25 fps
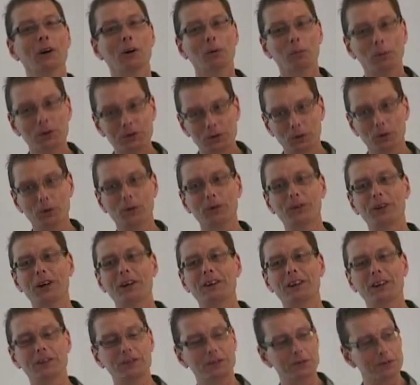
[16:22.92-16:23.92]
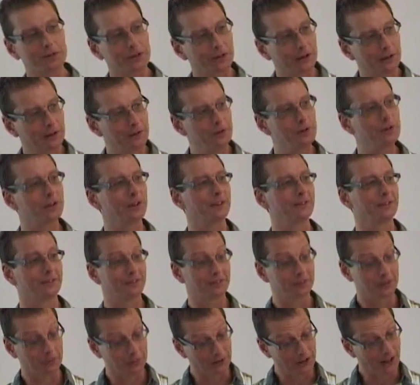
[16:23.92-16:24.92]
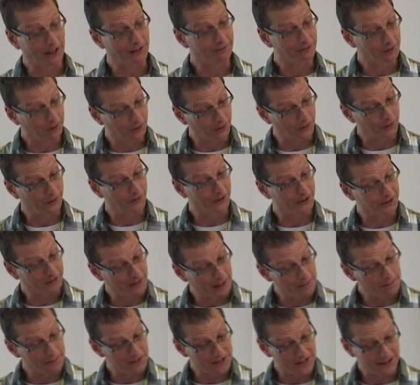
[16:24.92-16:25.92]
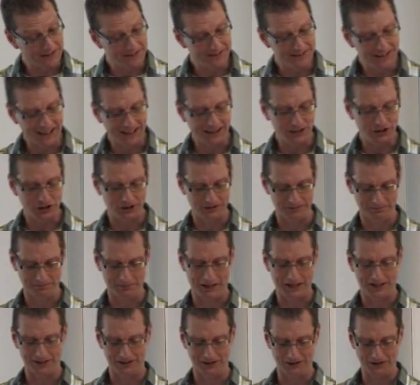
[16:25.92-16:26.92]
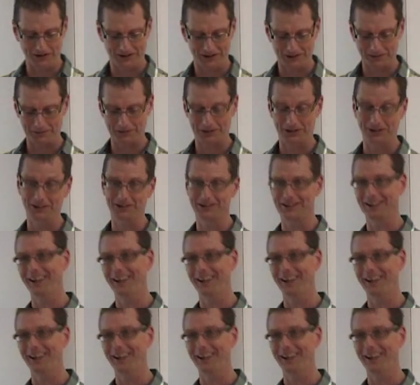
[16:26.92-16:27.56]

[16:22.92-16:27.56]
which also gives you a solution to what I've called the representation paradox, which is